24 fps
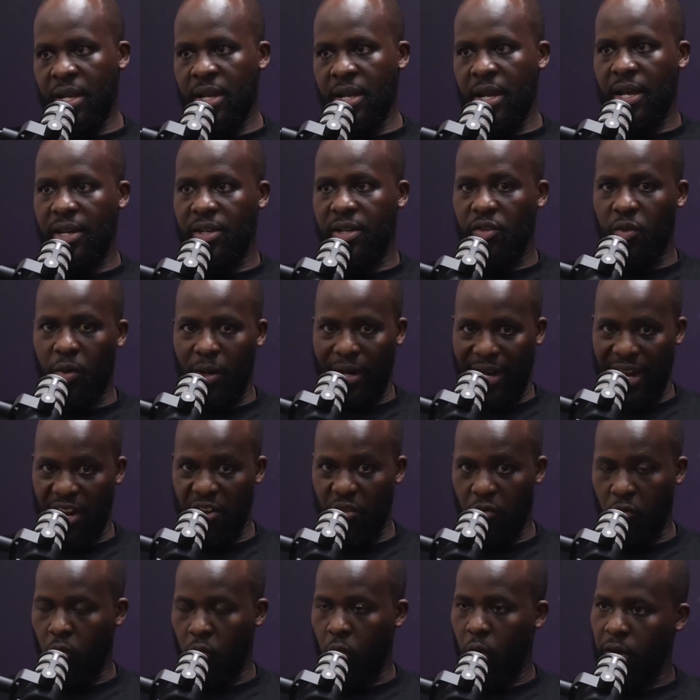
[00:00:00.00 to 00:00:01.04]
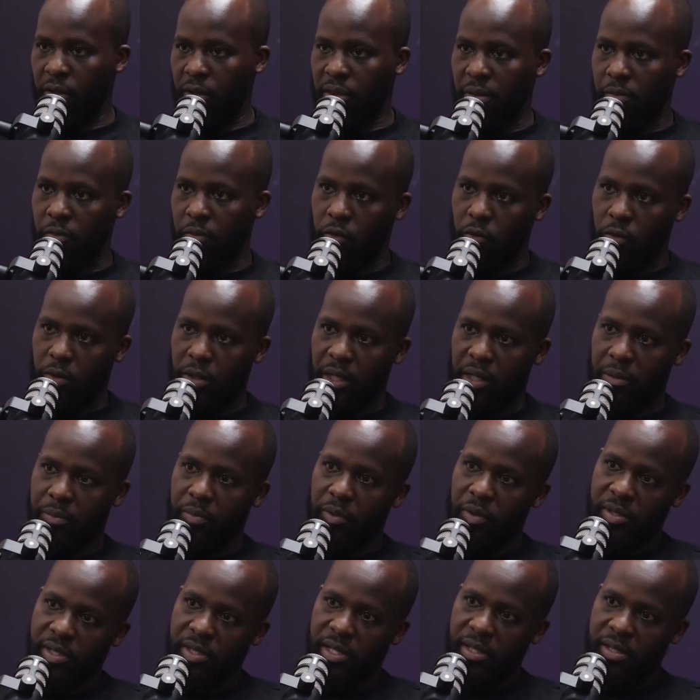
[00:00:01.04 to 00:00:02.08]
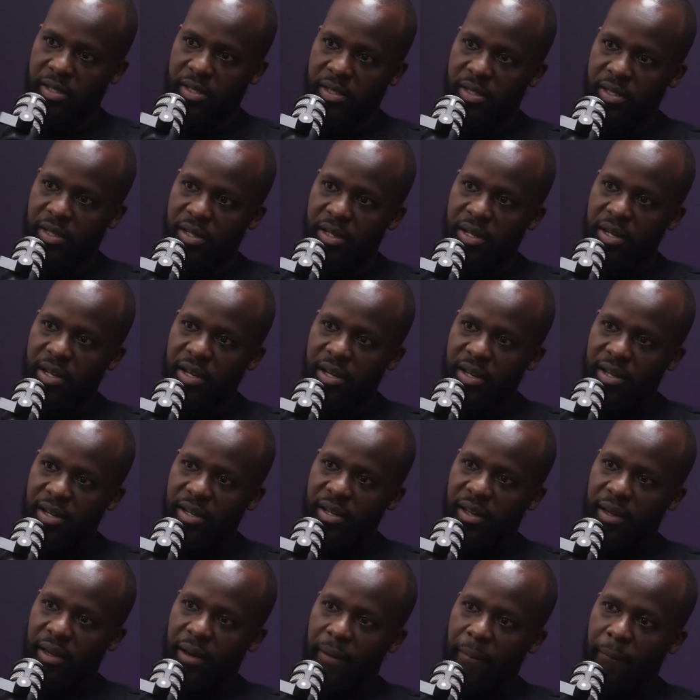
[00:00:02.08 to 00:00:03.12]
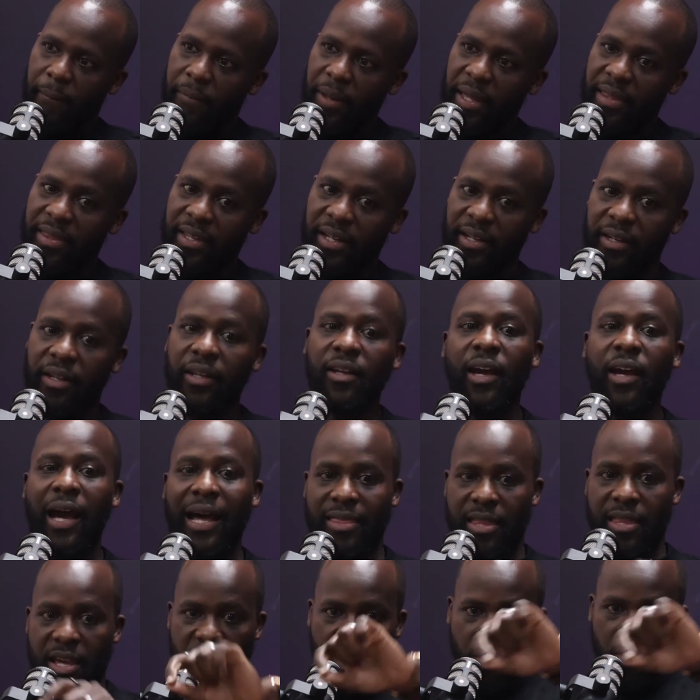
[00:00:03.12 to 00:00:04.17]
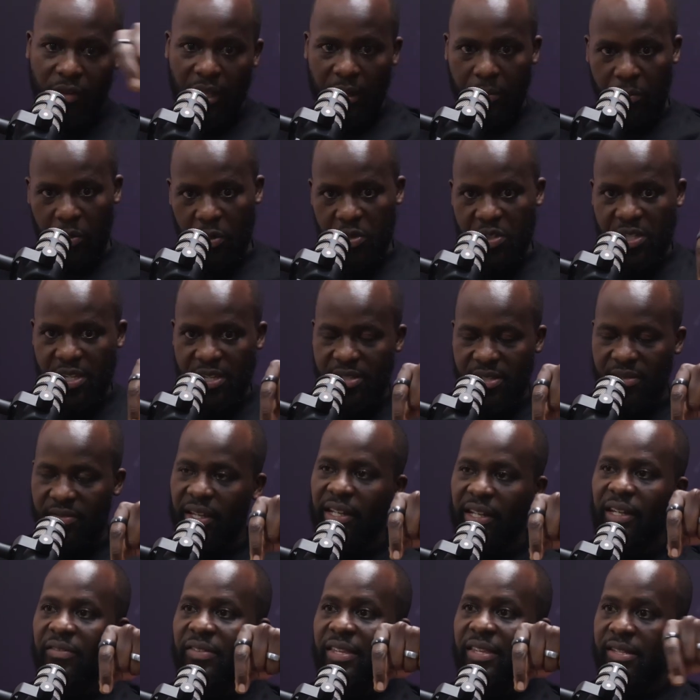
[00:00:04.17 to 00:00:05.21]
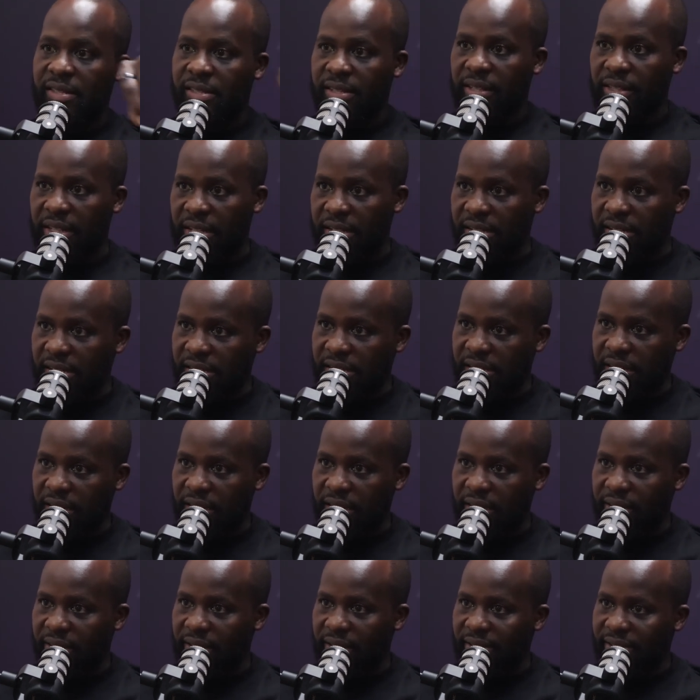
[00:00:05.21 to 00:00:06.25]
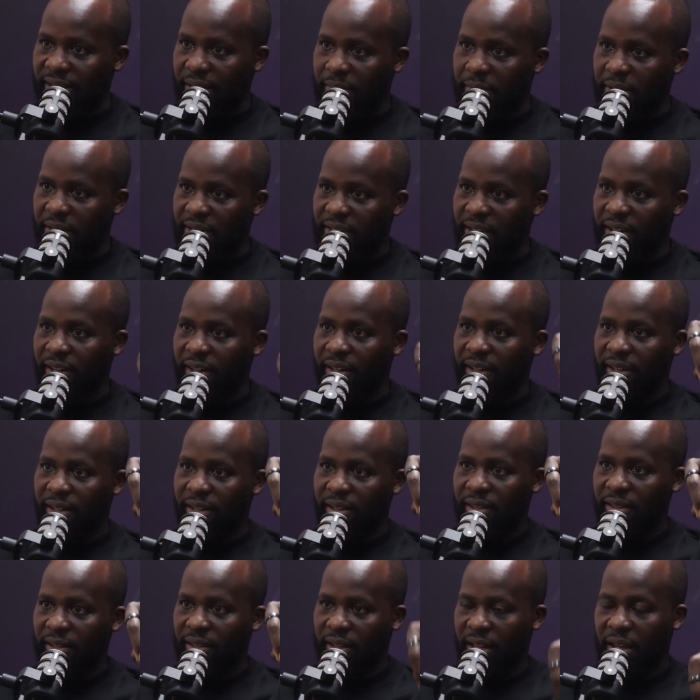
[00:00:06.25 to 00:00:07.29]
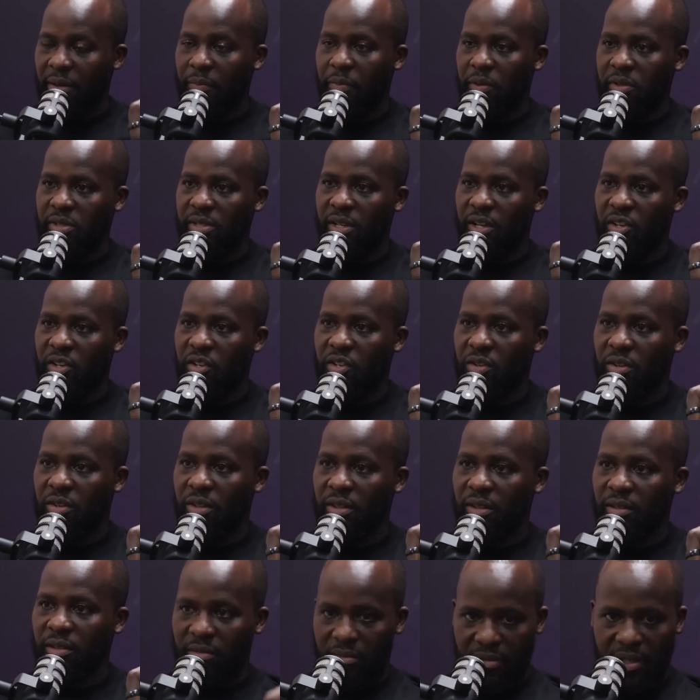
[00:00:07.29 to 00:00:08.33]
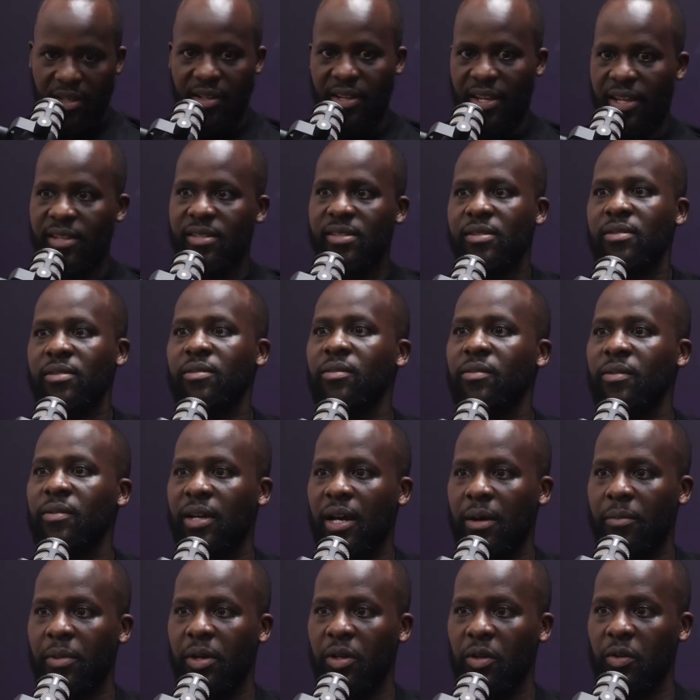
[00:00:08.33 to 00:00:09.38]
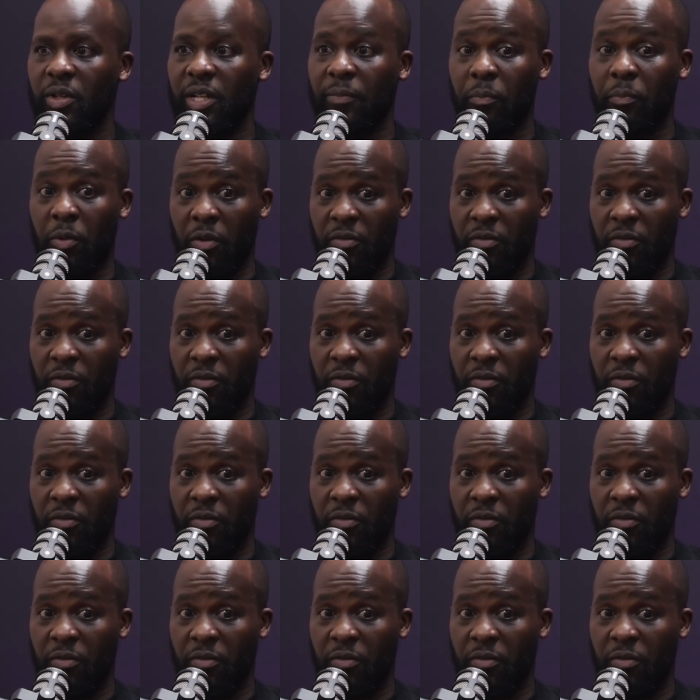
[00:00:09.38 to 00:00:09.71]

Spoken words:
and, kind of walk them through that process. Yeah. And then at the end of that process, then if they're still interested in the tummy tuck and the liposuction, then yes, come and do it,